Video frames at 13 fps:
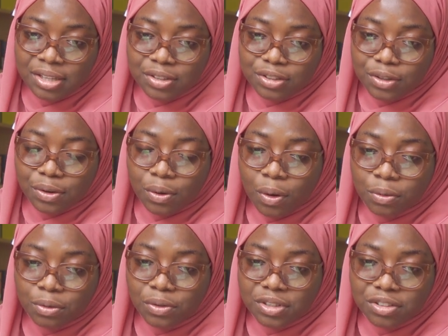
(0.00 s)
So
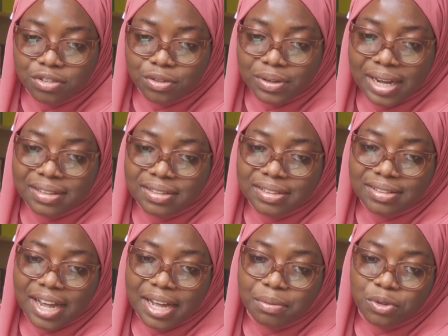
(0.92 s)
although these two cancer
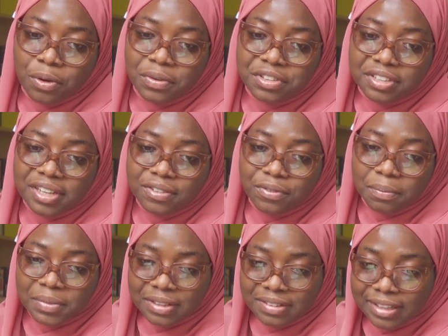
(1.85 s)
types originate
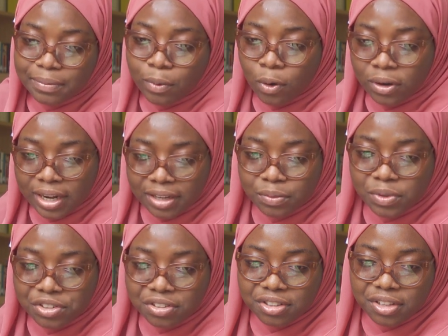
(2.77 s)
from the same organ,
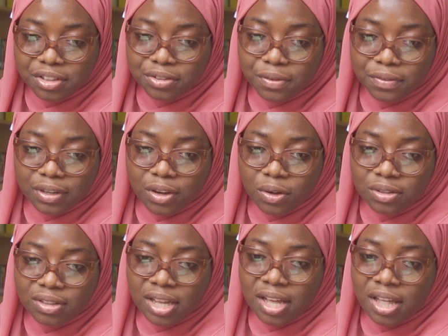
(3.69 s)
which is the esophagus,